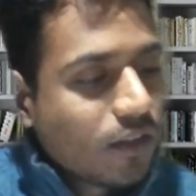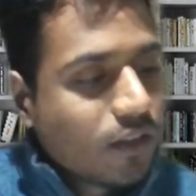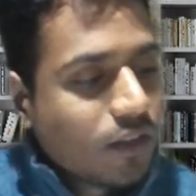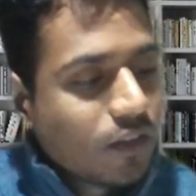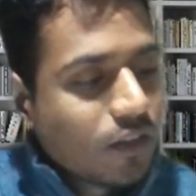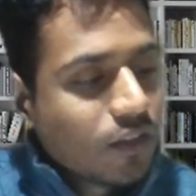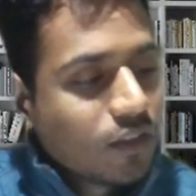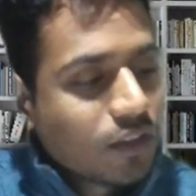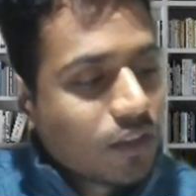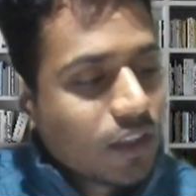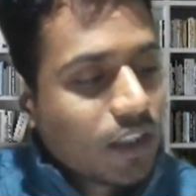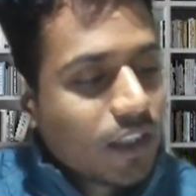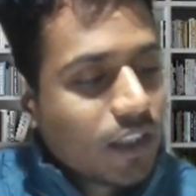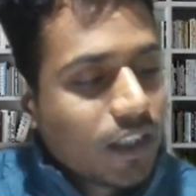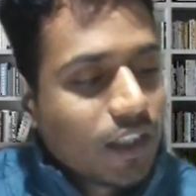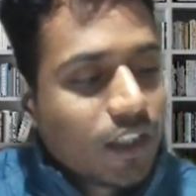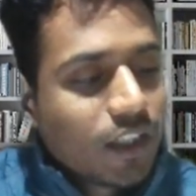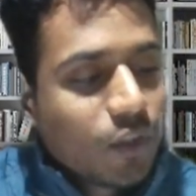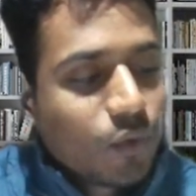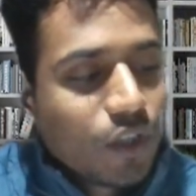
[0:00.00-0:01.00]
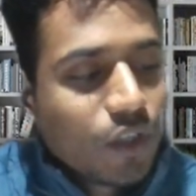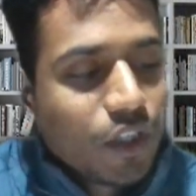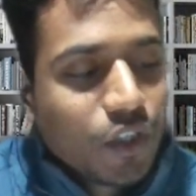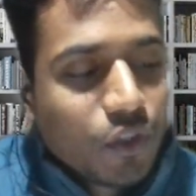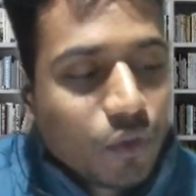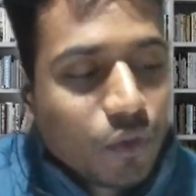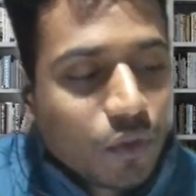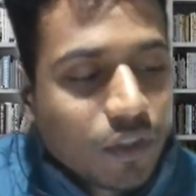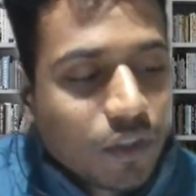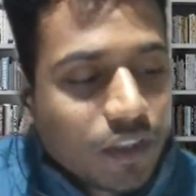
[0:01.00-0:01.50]
Okay, what do
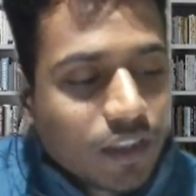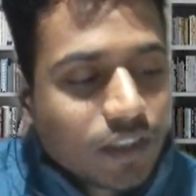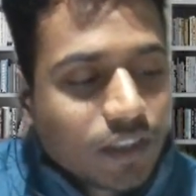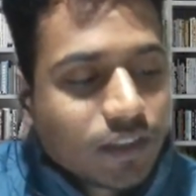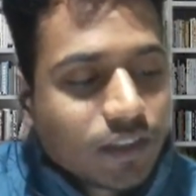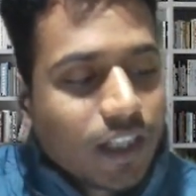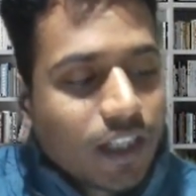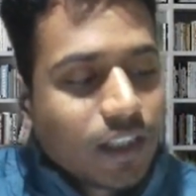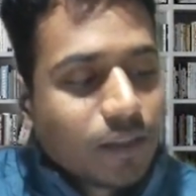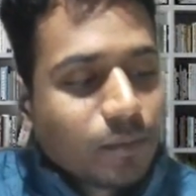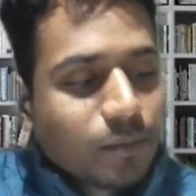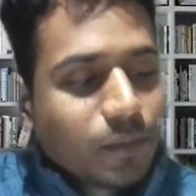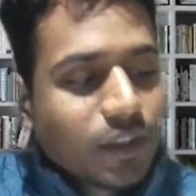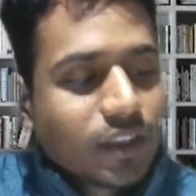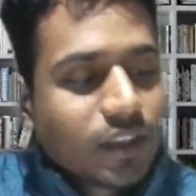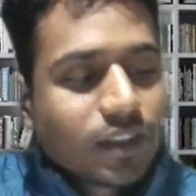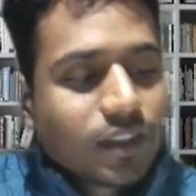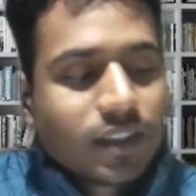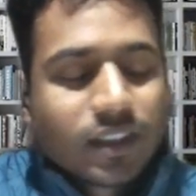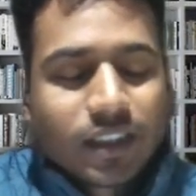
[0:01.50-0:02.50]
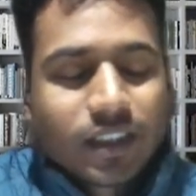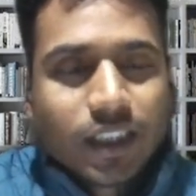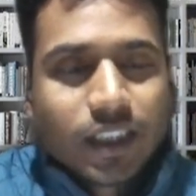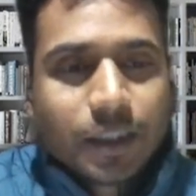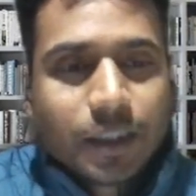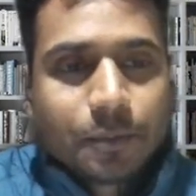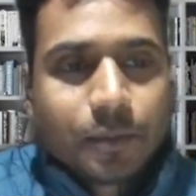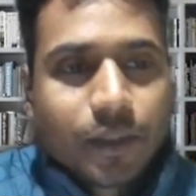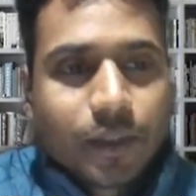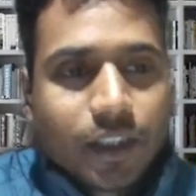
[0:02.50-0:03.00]
you understand means slip
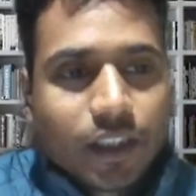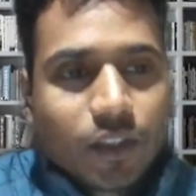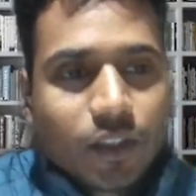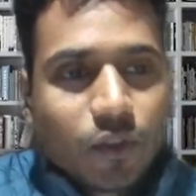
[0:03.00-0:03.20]
ring?